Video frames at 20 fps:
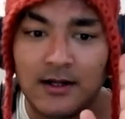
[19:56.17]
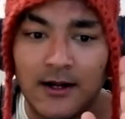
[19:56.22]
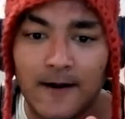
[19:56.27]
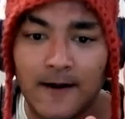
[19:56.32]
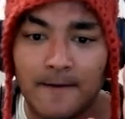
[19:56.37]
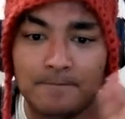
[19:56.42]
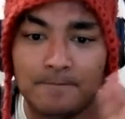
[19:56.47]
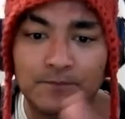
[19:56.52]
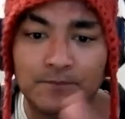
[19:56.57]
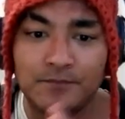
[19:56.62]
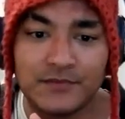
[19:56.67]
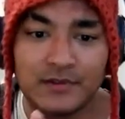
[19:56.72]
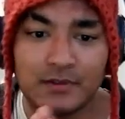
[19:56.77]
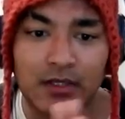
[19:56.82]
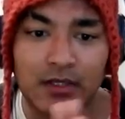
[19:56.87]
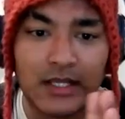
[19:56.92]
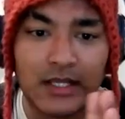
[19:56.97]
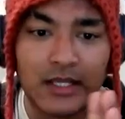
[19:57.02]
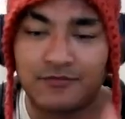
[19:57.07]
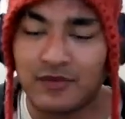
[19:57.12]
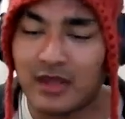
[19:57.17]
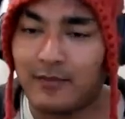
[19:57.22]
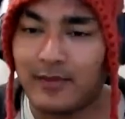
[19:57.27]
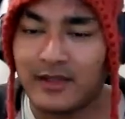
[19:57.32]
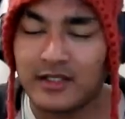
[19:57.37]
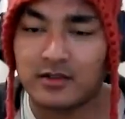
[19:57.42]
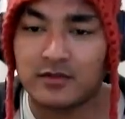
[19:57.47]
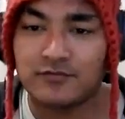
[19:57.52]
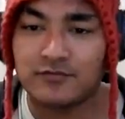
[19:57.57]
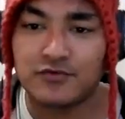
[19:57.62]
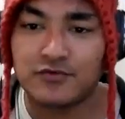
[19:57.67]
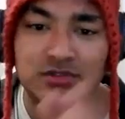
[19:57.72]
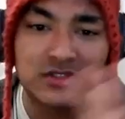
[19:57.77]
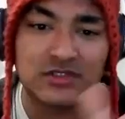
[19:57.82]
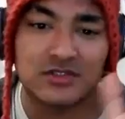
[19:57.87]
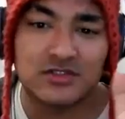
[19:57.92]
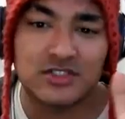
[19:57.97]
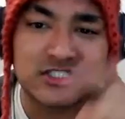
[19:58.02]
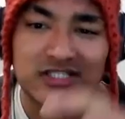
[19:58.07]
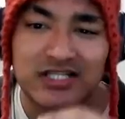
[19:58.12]
um, if you have any
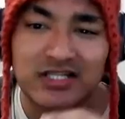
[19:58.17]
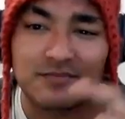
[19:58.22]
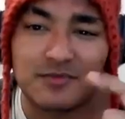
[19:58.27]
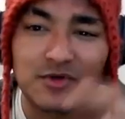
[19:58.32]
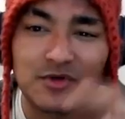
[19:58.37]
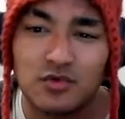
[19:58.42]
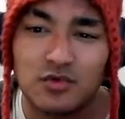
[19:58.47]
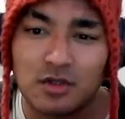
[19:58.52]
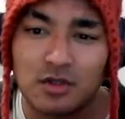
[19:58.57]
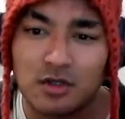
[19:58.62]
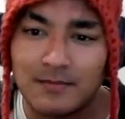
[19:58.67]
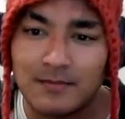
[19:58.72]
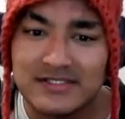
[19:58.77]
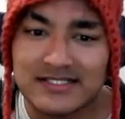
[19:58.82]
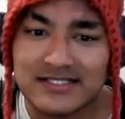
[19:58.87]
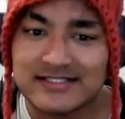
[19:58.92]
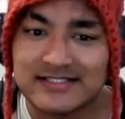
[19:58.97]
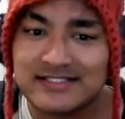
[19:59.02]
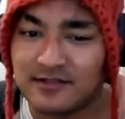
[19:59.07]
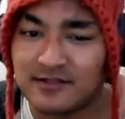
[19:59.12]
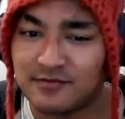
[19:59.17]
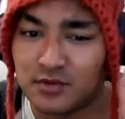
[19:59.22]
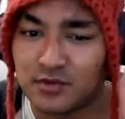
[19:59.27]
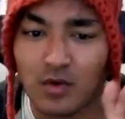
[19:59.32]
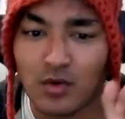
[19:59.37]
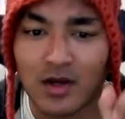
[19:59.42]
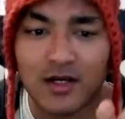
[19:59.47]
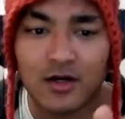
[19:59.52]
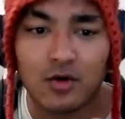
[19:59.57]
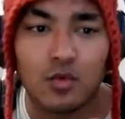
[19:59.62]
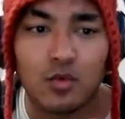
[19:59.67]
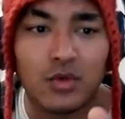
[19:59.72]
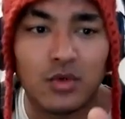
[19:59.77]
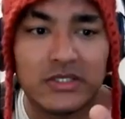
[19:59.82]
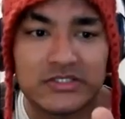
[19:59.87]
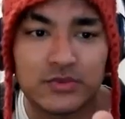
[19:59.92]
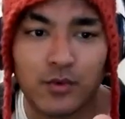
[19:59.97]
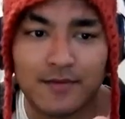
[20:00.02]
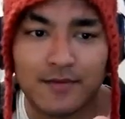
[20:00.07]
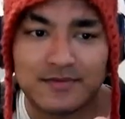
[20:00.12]
confusion, just let me know in the comment section. If you want to know
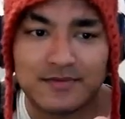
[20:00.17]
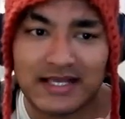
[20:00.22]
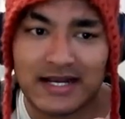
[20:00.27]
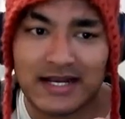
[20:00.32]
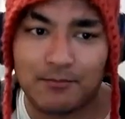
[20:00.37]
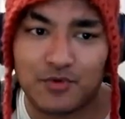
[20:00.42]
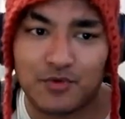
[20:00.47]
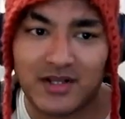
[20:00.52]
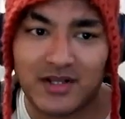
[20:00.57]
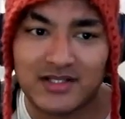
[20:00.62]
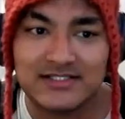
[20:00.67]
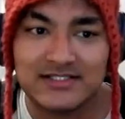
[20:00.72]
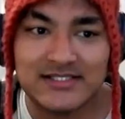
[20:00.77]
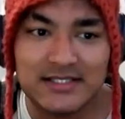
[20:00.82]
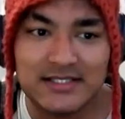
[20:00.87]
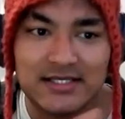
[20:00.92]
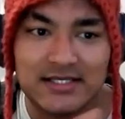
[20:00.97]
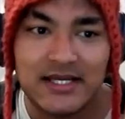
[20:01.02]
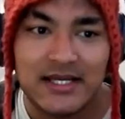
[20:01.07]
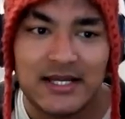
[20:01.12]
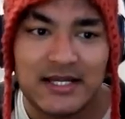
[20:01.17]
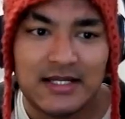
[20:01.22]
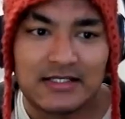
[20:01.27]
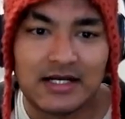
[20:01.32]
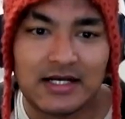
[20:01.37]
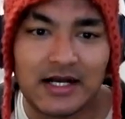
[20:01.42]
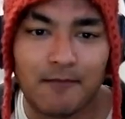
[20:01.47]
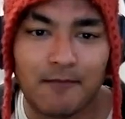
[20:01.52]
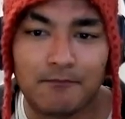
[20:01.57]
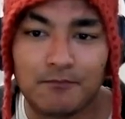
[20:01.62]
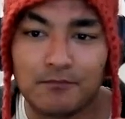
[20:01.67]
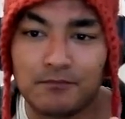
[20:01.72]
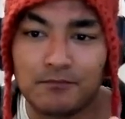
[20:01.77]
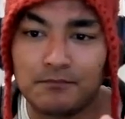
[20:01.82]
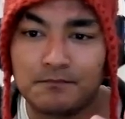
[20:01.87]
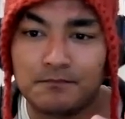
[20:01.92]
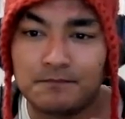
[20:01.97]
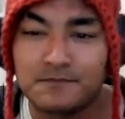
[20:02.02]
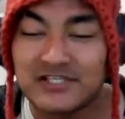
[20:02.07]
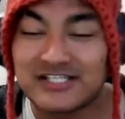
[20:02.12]
which website I'm practicing,
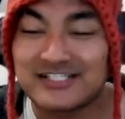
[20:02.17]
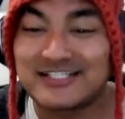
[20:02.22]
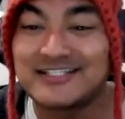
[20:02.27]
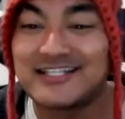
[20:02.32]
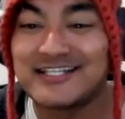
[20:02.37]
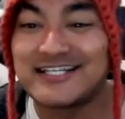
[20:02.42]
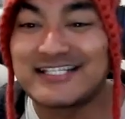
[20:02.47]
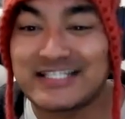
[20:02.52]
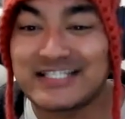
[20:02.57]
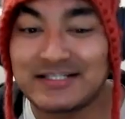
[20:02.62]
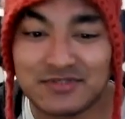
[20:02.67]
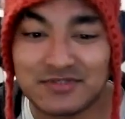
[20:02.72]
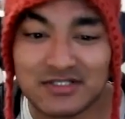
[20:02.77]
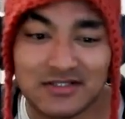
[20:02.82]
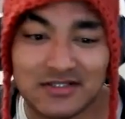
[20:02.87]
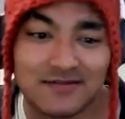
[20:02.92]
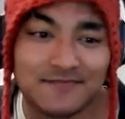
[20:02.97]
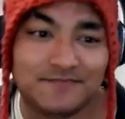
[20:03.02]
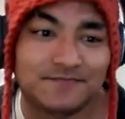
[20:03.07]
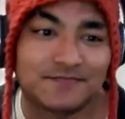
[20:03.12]
see the description.